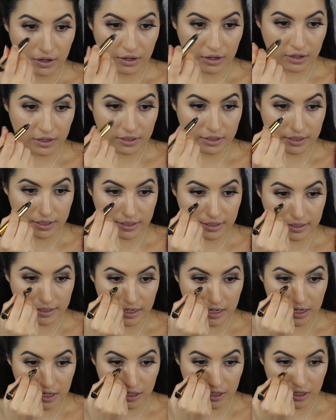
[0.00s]

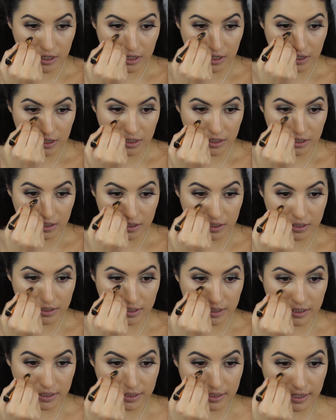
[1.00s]
concealer. This
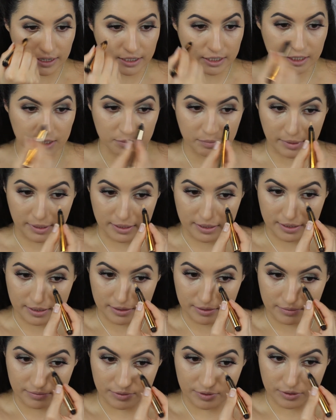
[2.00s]
is
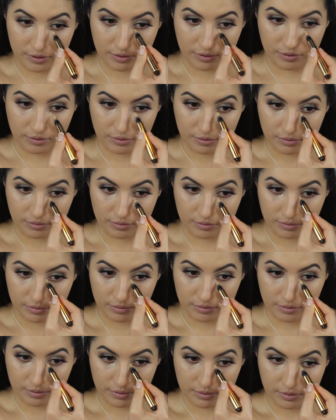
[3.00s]
expensive, so
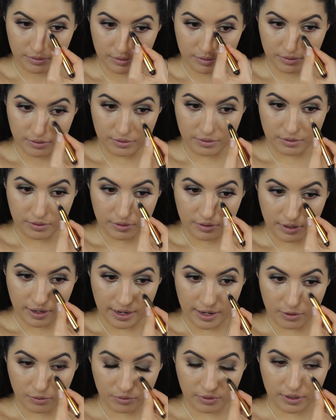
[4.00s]

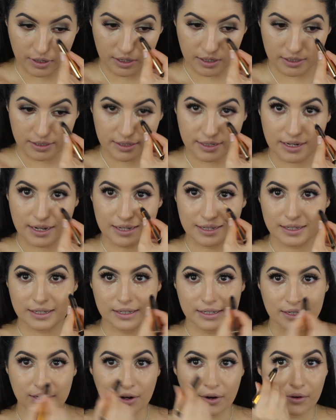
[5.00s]
I don't think it's
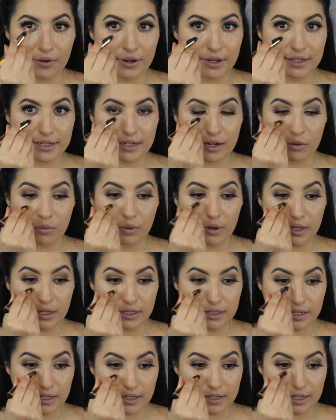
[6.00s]
necessary. It's not one of
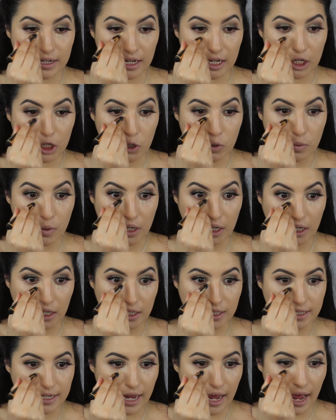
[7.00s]
these things that like you
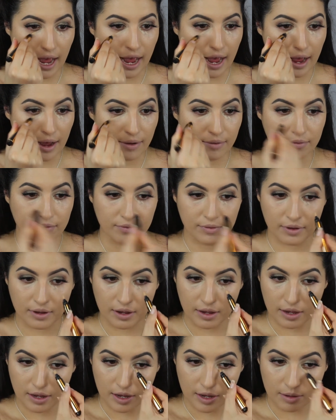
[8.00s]
need to have,
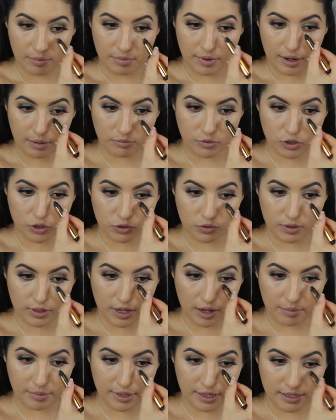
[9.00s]
but I'm just doing
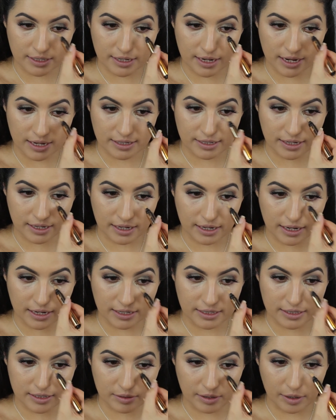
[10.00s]
that because it has like a
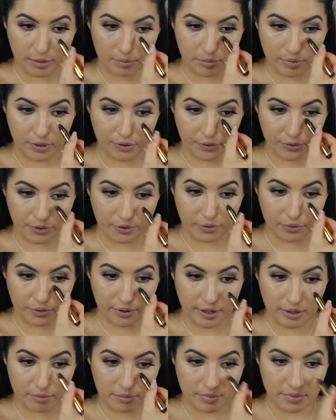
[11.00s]
nice like
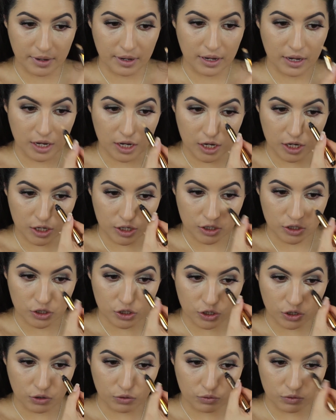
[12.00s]
buttercream
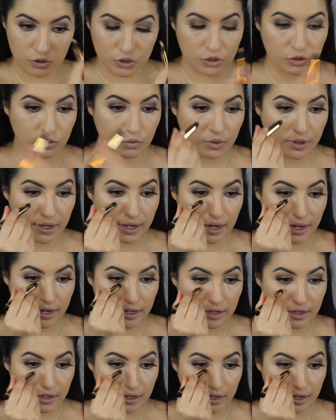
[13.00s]
tone to it, and
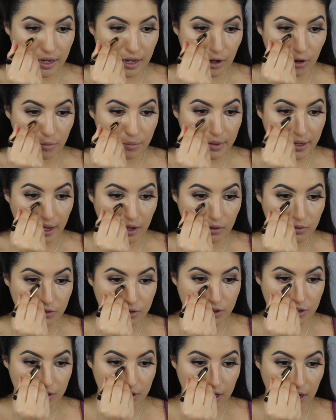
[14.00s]
it can help
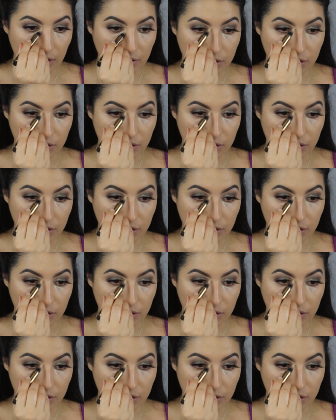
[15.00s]
cancel